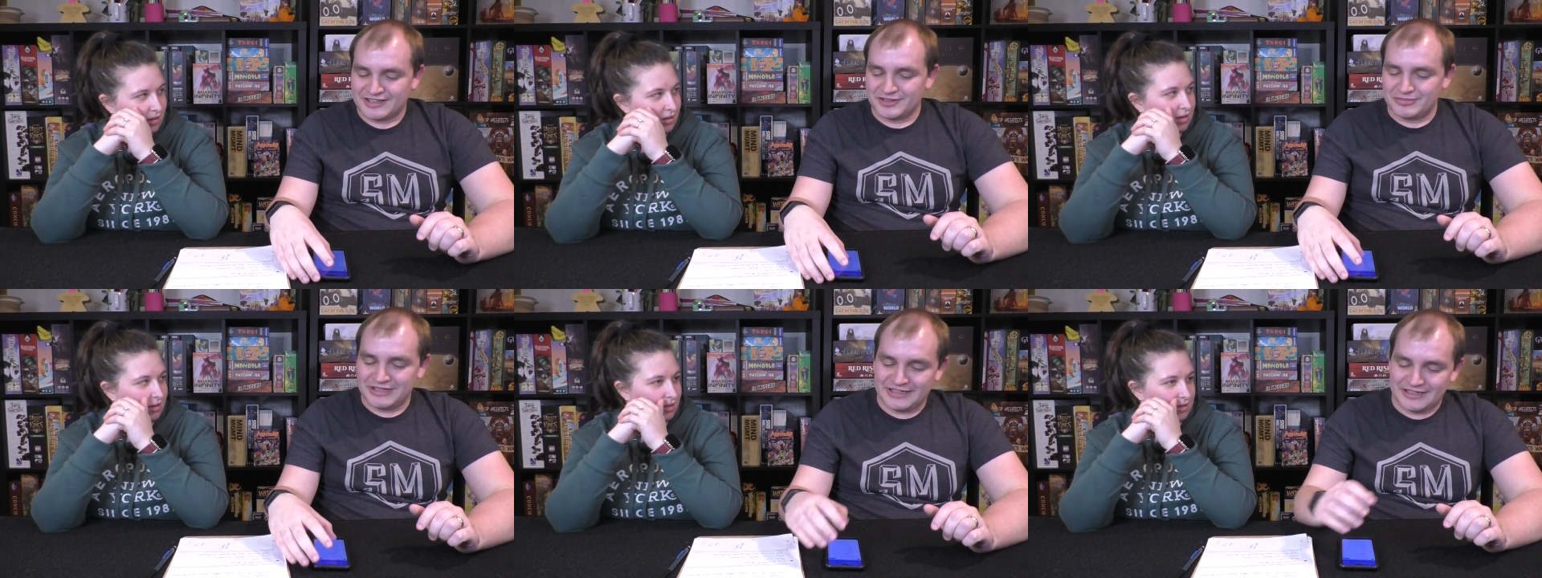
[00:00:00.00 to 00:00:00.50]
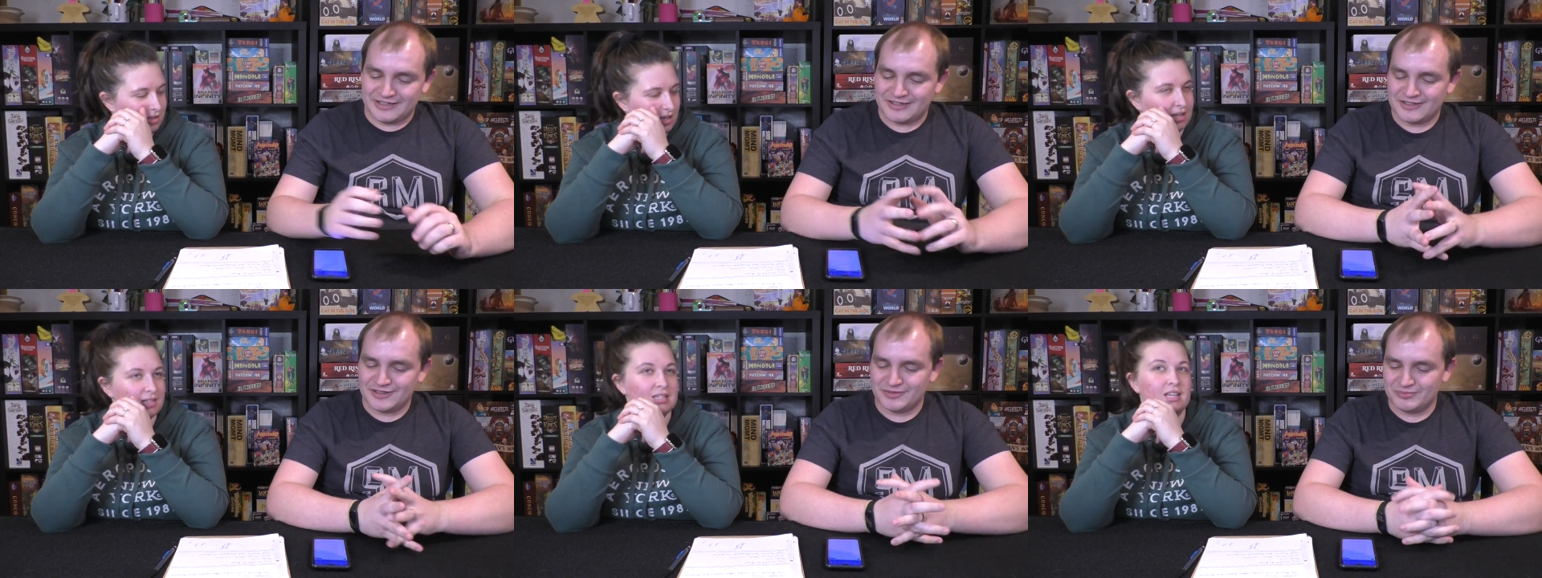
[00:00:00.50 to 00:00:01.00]
Speaker 1: Could be.
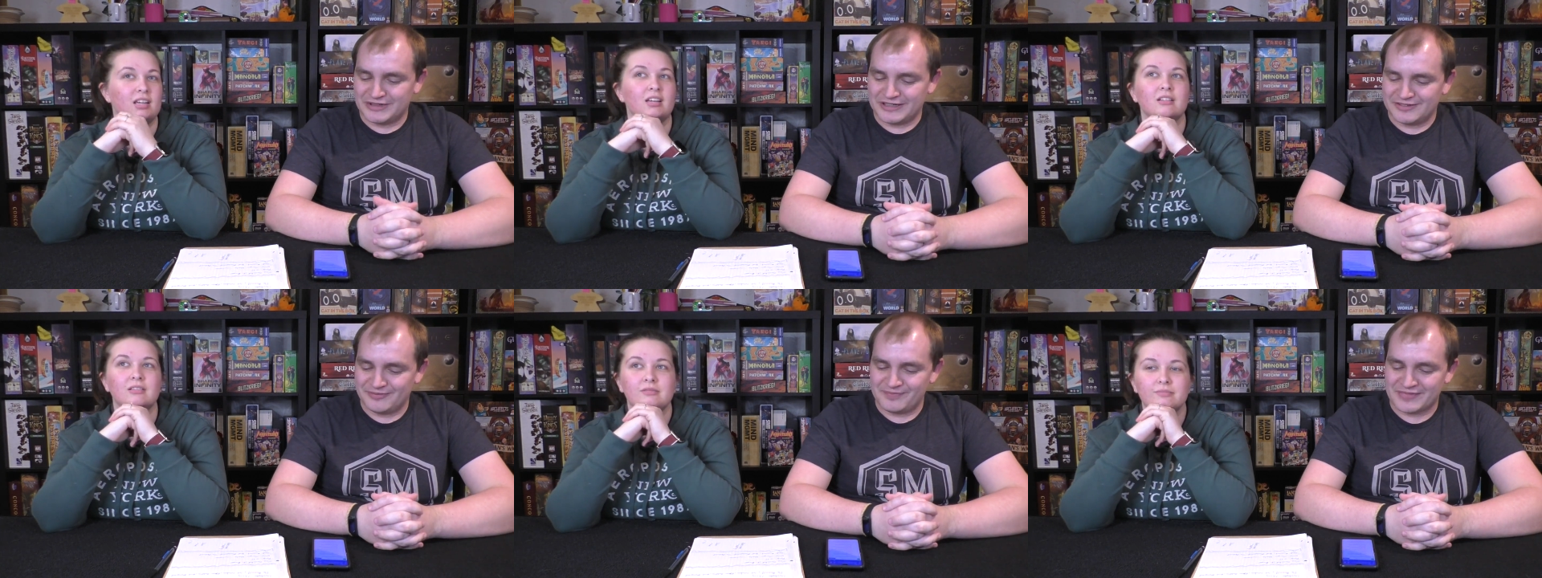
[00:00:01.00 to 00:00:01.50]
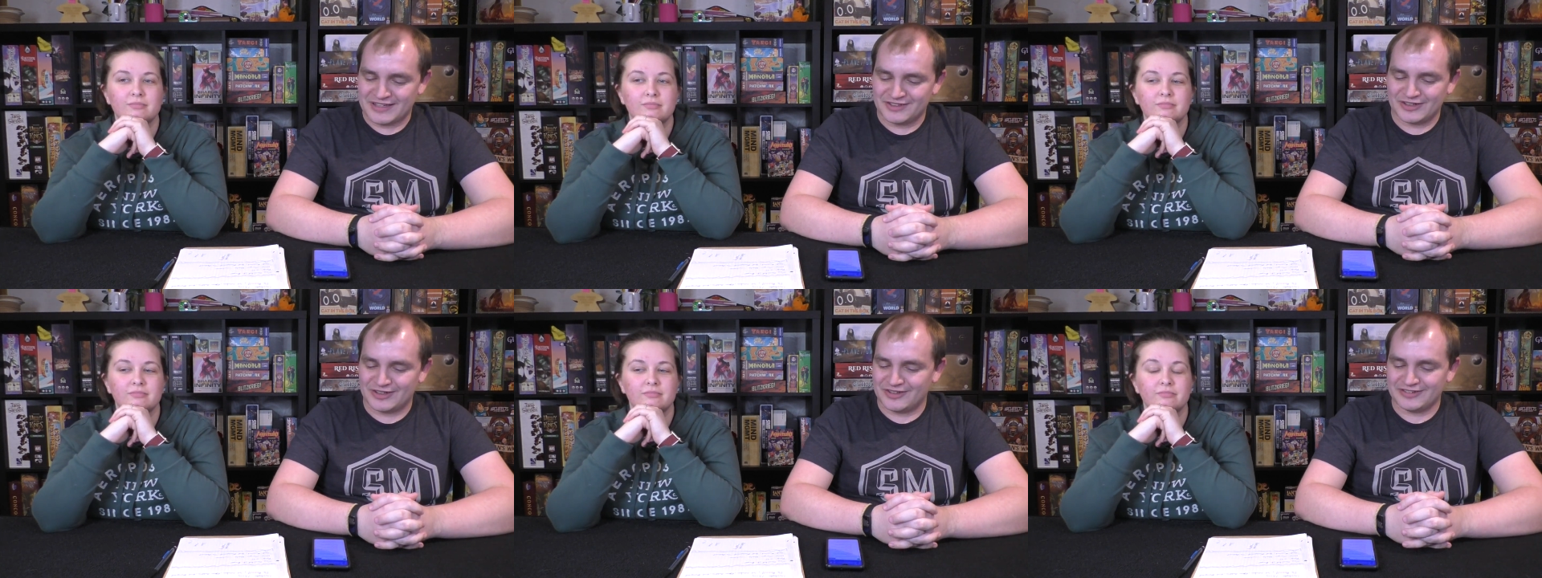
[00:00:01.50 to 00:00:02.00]
I could see but, it.
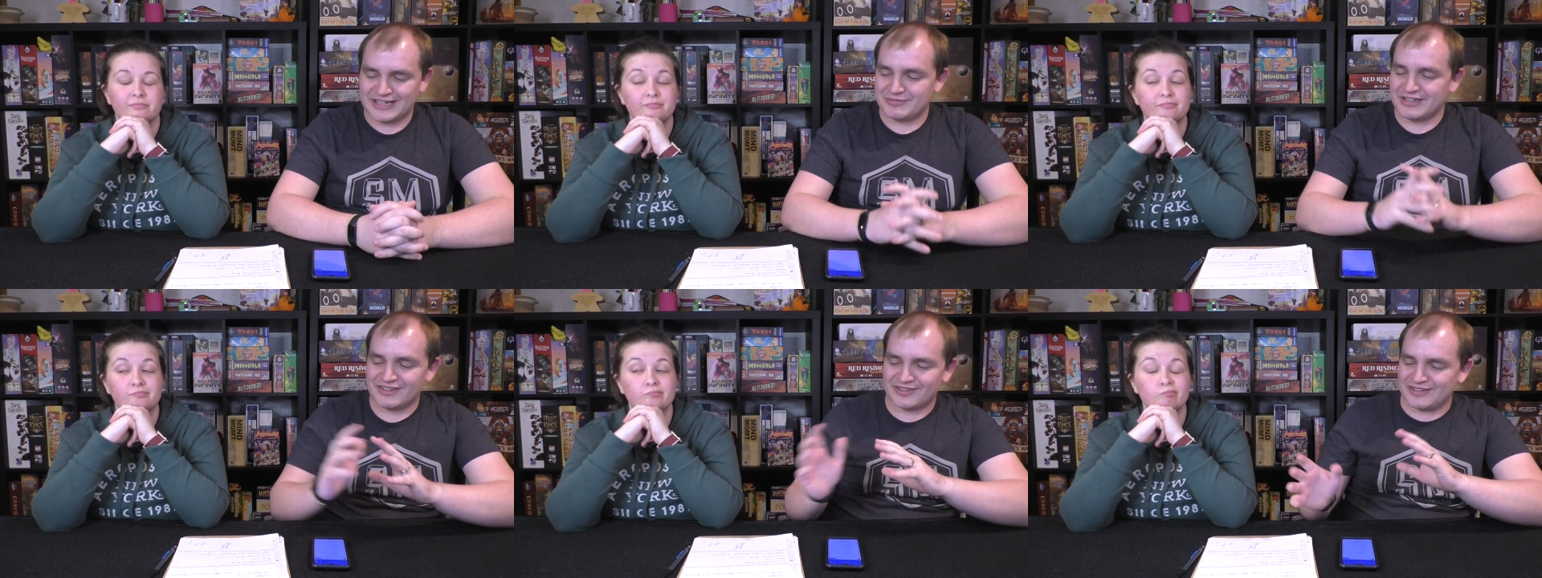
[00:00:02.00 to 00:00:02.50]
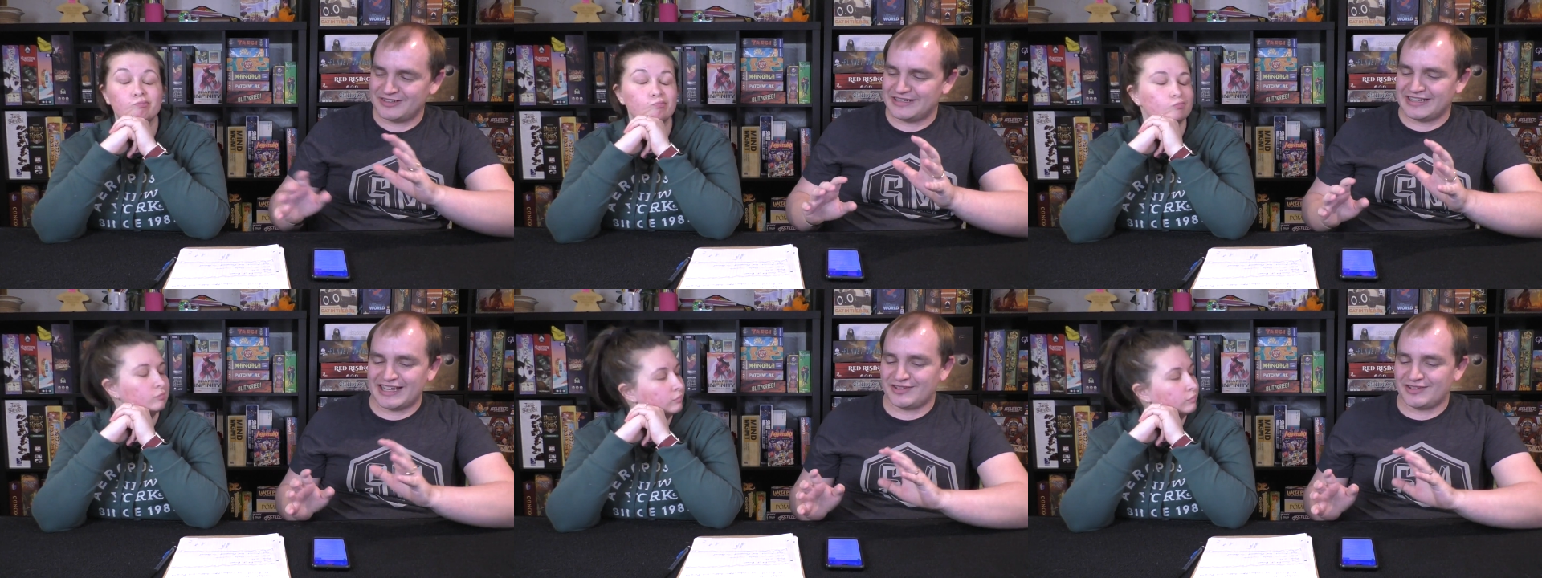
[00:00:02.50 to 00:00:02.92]
So I'm guessing